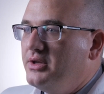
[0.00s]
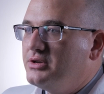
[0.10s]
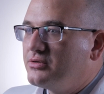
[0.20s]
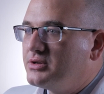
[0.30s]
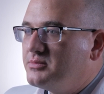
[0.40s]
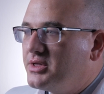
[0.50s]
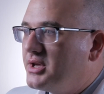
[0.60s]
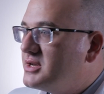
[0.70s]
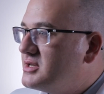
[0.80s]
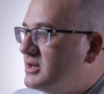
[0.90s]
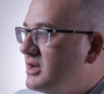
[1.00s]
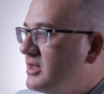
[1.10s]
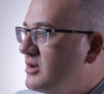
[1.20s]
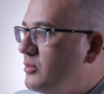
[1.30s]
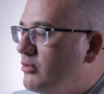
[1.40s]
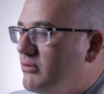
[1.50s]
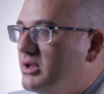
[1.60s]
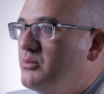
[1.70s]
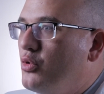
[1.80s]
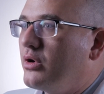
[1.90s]
These are some things that I think were
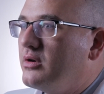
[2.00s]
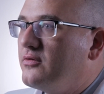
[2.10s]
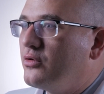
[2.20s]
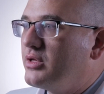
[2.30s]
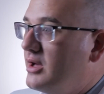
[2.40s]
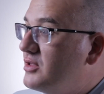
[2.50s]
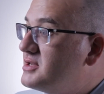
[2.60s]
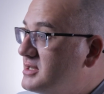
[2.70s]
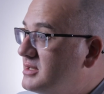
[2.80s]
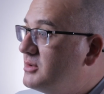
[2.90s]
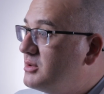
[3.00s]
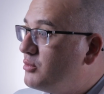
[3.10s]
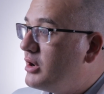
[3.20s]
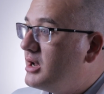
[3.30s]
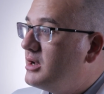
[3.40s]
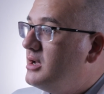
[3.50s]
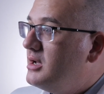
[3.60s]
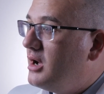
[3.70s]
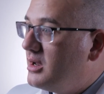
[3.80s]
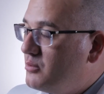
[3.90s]
really important for the health system to bring
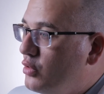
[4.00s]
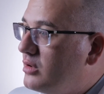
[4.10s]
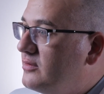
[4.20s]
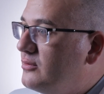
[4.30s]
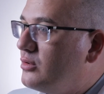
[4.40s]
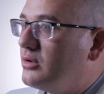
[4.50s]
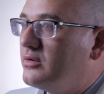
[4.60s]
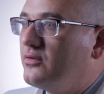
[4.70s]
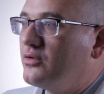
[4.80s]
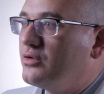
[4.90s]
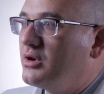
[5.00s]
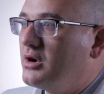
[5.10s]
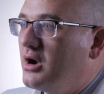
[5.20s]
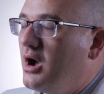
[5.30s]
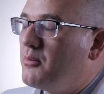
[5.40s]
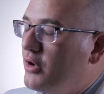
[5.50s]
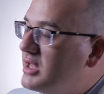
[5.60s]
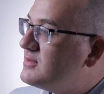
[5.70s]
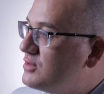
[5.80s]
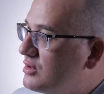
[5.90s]
on board for, for
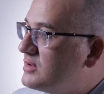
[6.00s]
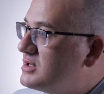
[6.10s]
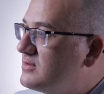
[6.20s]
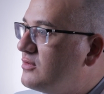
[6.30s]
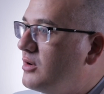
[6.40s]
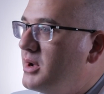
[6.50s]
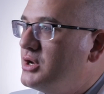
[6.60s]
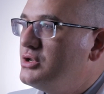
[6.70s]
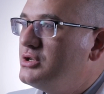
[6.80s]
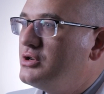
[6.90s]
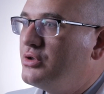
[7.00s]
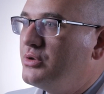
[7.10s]
comprehensive services for our patients so